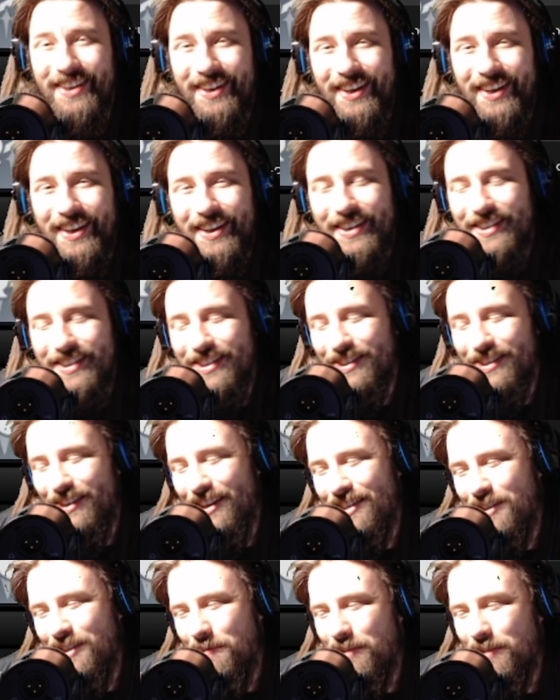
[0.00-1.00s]
It's
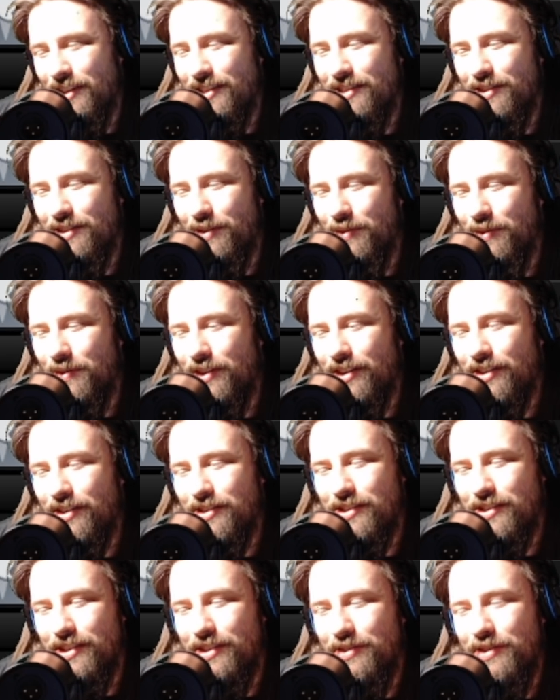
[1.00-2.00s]
crazy, but this is only her
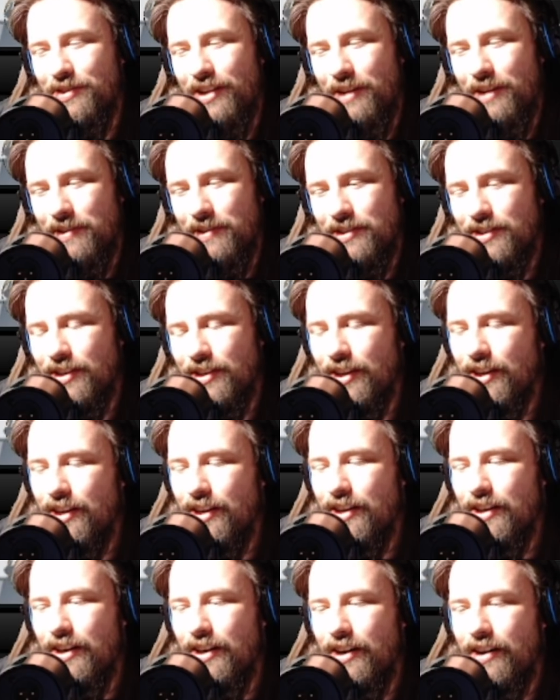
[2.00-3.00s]
skill damage.
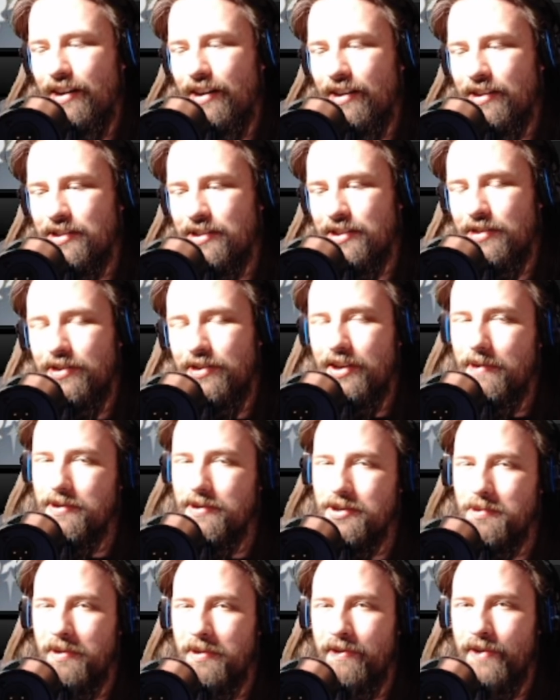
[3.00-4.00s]
Her skill
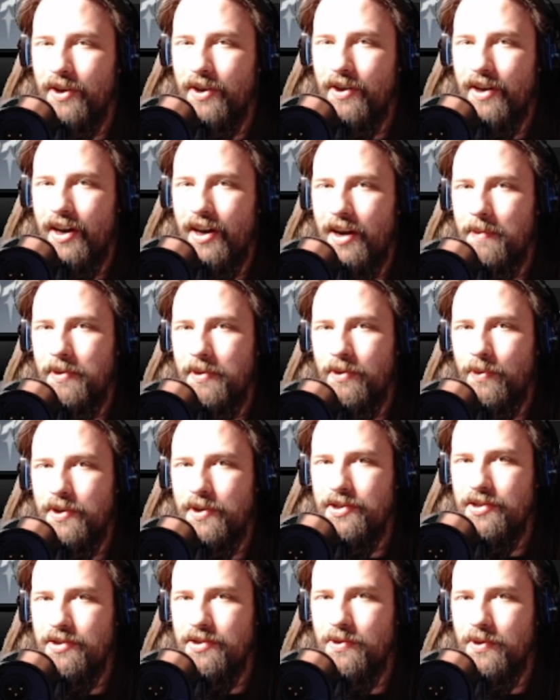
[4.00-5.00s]
damage is going to be very high, but the
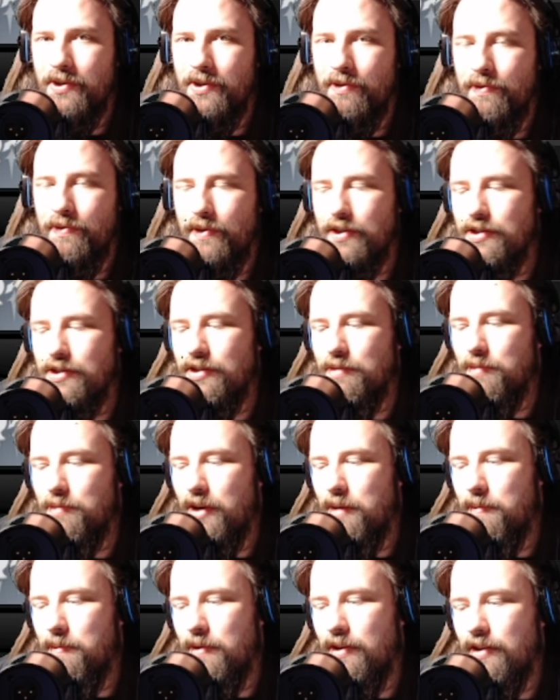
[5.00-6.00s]
way she's going to function, in
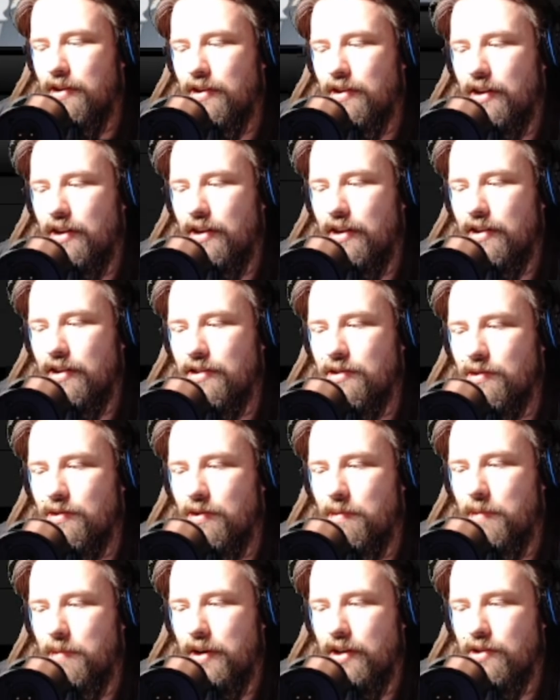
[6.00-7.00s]
my opinion, is going
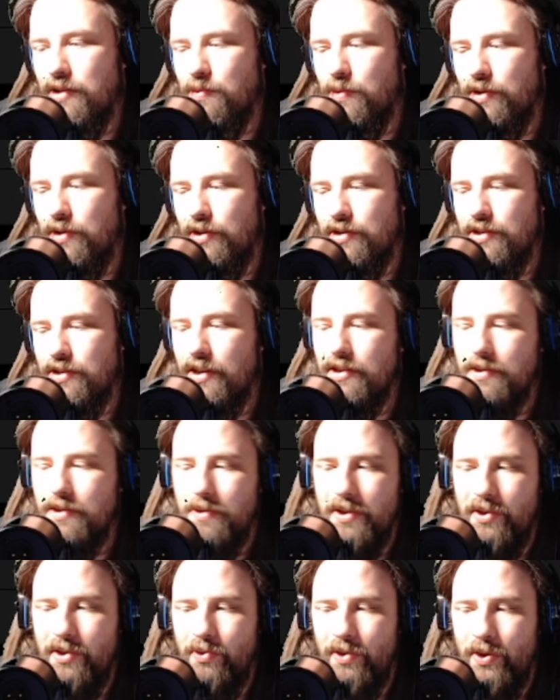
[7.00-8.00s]
to make it to where it's not
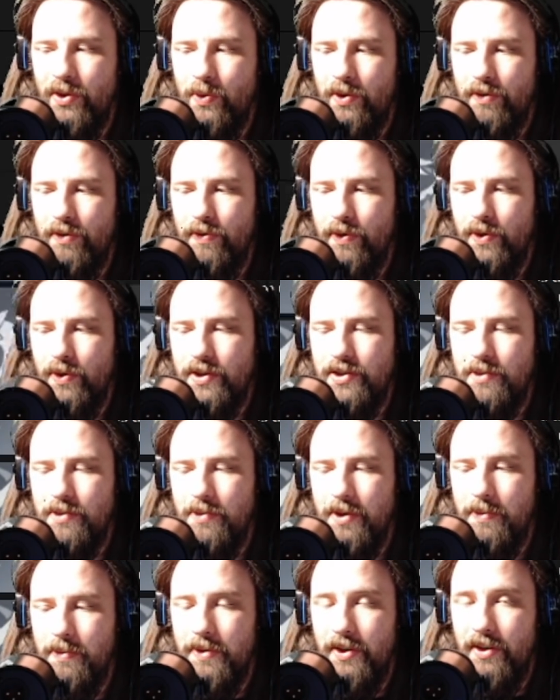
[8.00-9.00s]
something you really want to focus, in
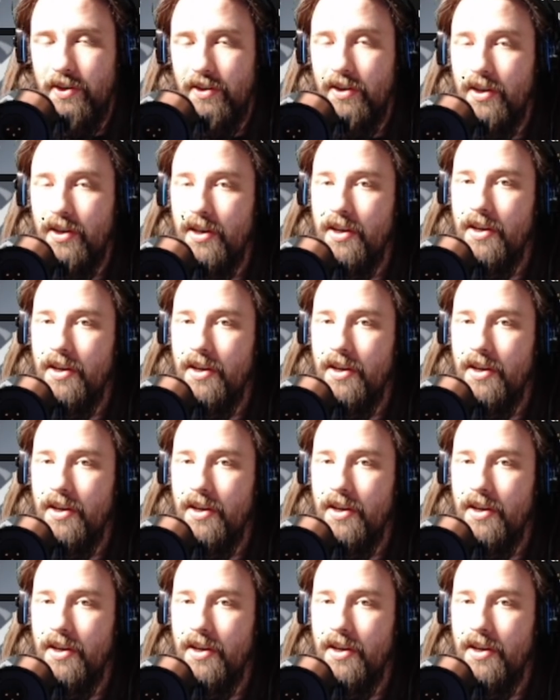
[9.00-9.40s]
my opinion.